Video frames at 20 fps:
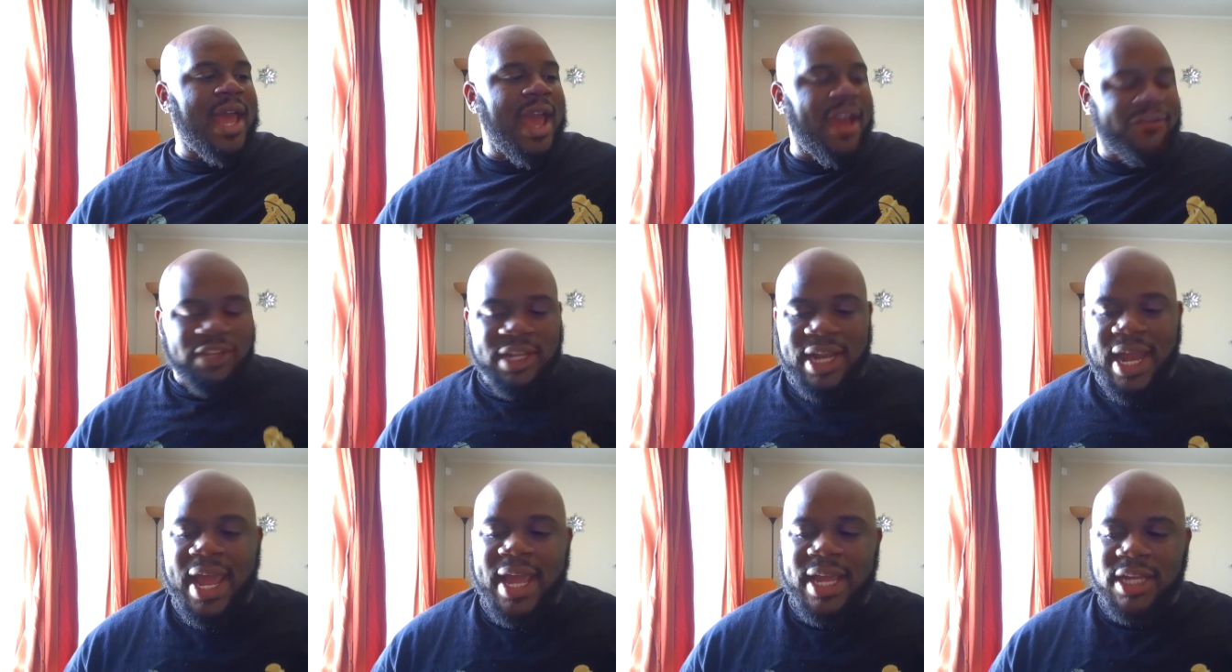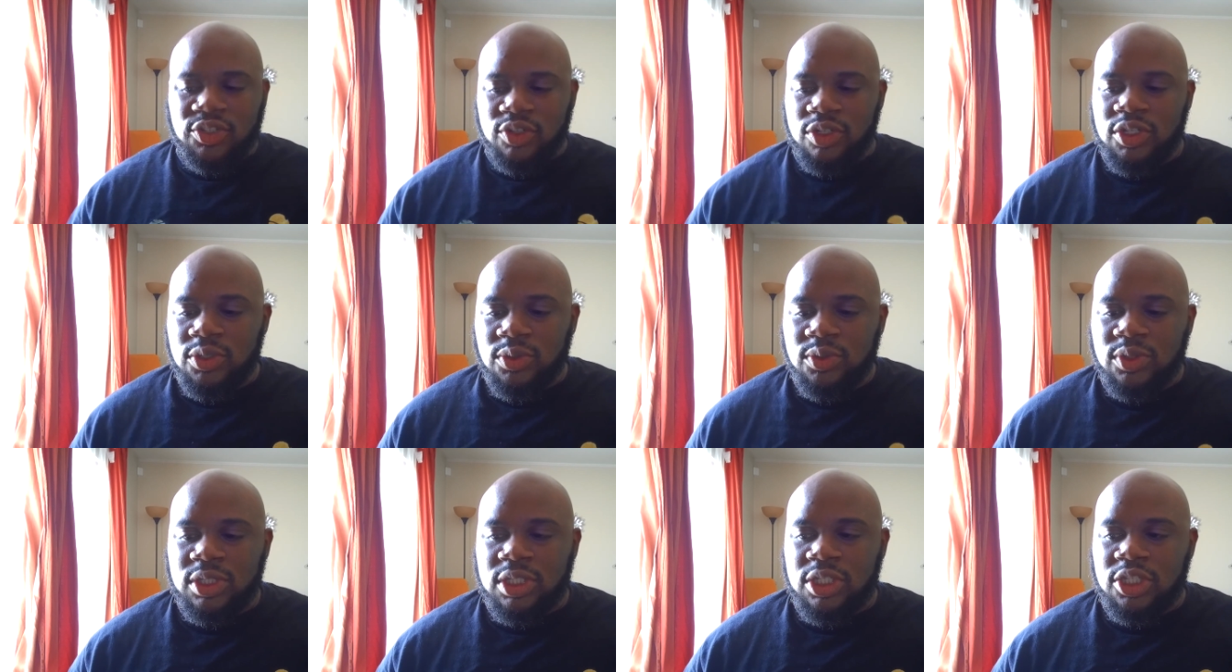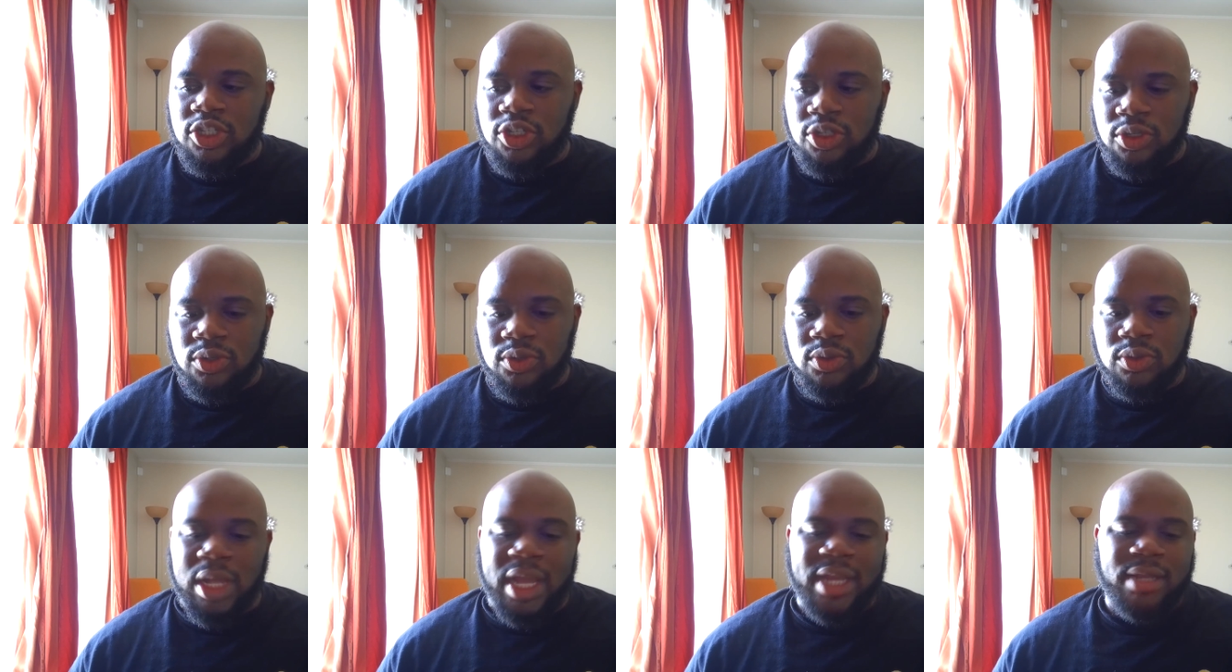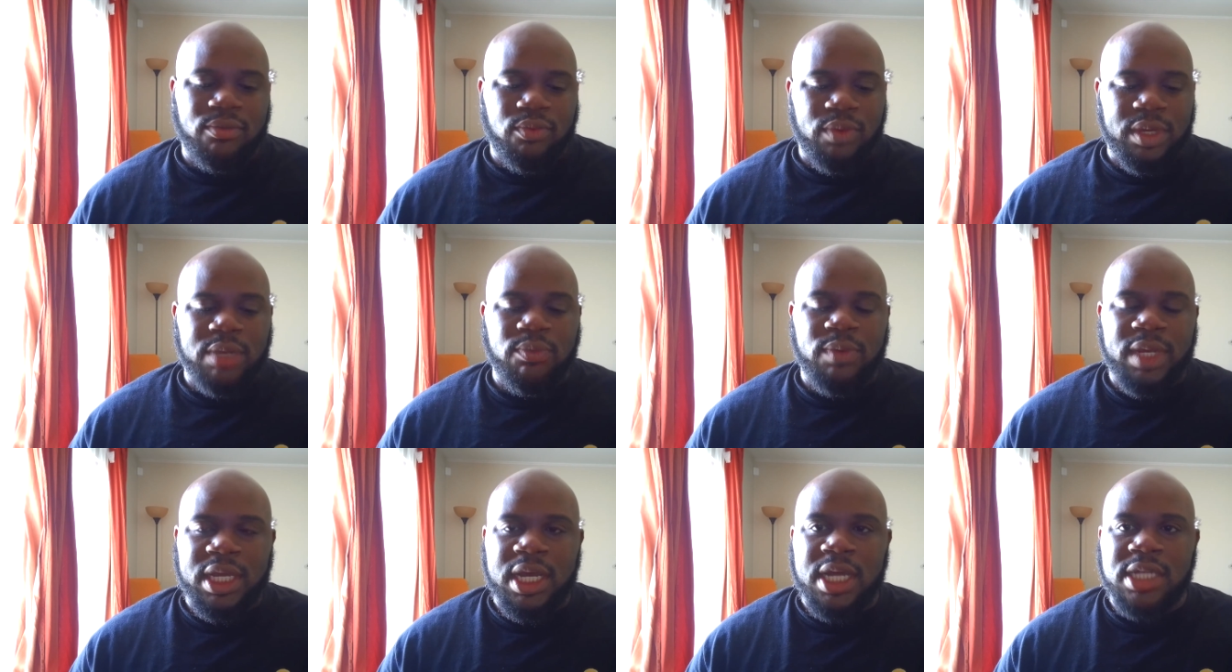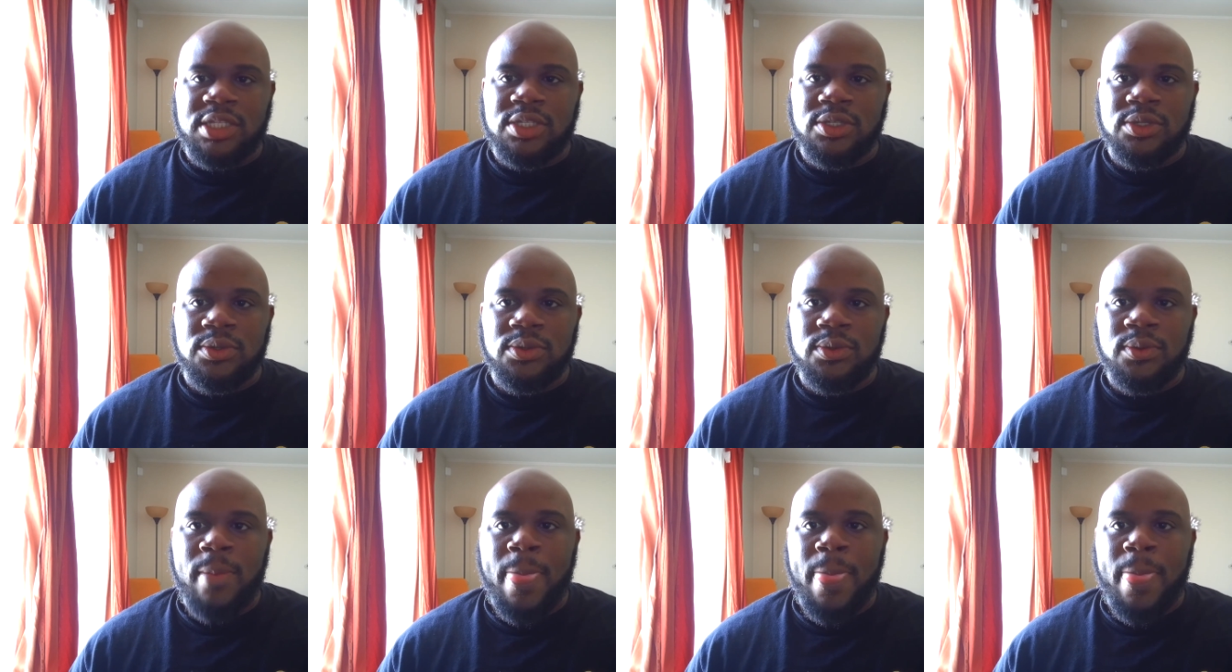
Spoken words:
After that, introduced to, like, we cut to